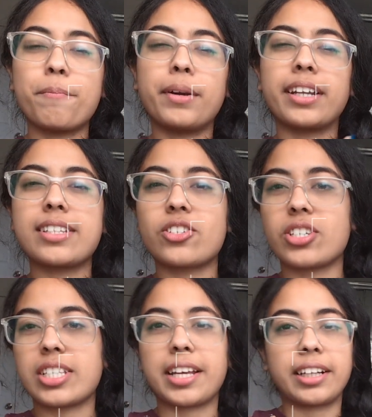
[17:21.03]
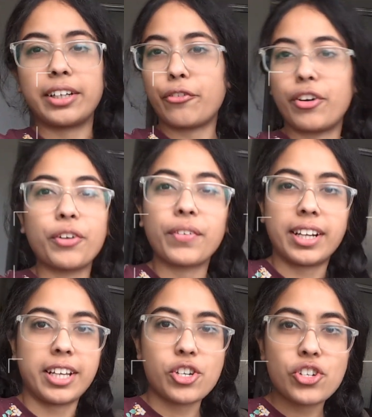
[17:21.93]
but it's just like different
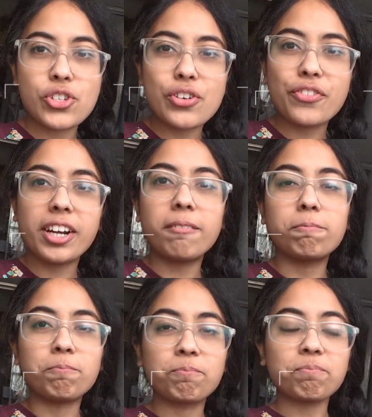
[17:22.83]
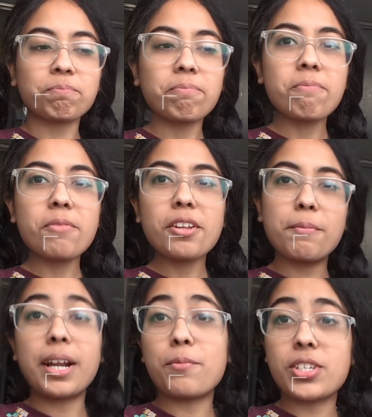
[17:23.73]
variations of it.
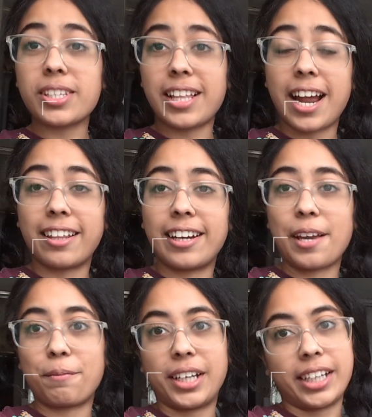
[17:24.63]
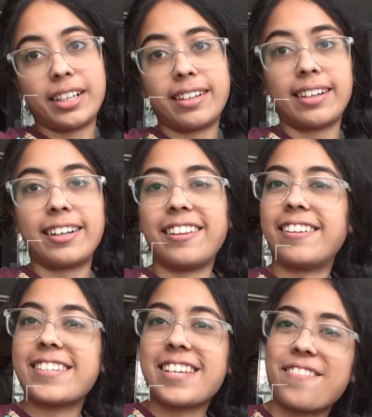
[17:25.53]
But I'm just glad that I made it till
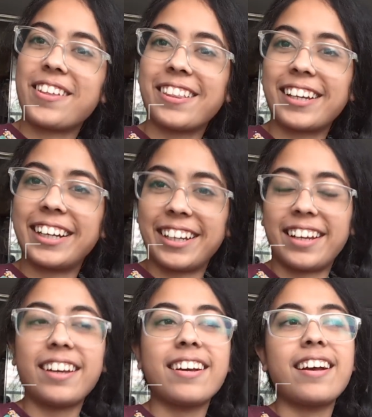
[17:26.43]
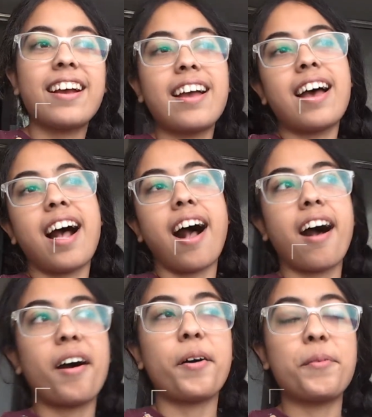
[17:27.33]
the 7th day.
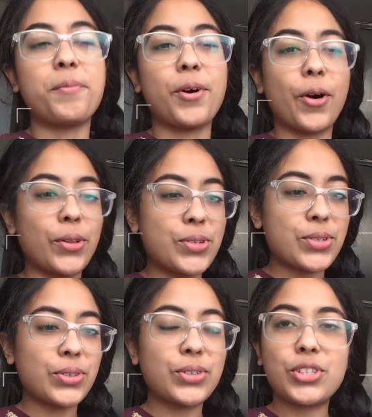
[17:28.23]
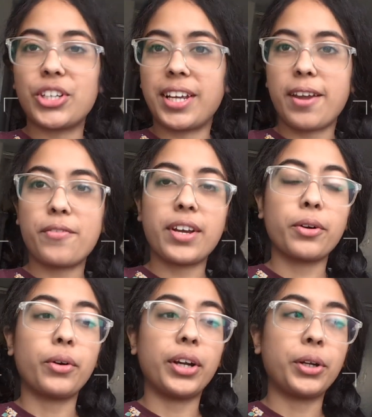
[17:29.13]
Also today we are
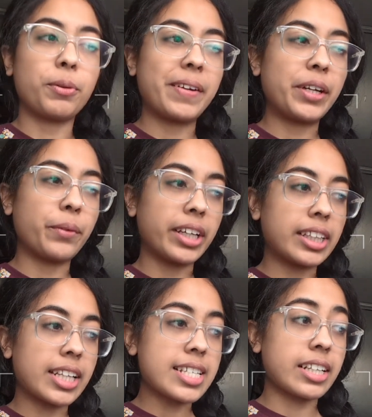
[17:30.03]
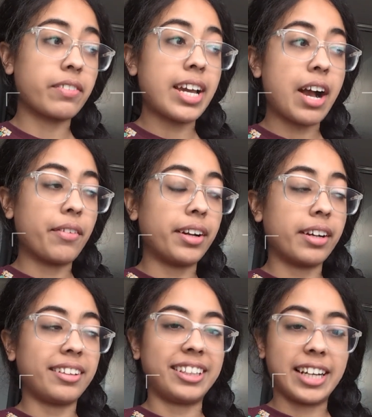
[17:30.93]
going to be doing things that we haven't
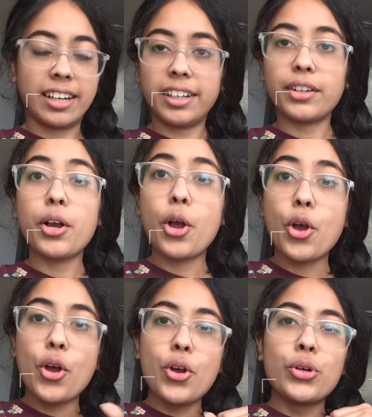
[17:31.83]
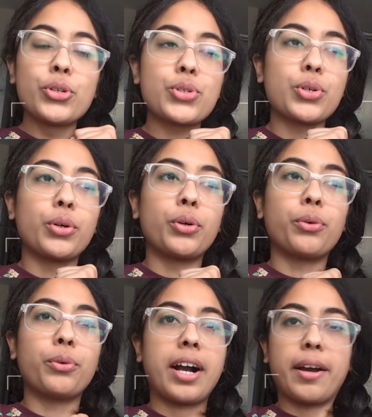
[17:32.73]
done yet.
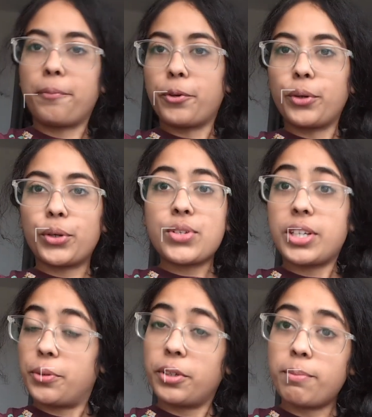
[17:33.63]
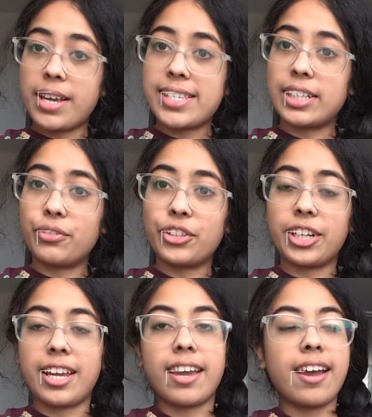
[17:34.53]
So I'm going to sit with myself
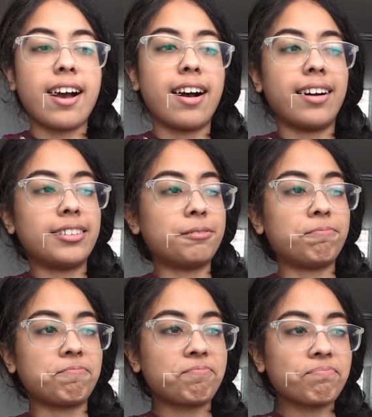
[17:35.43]
today and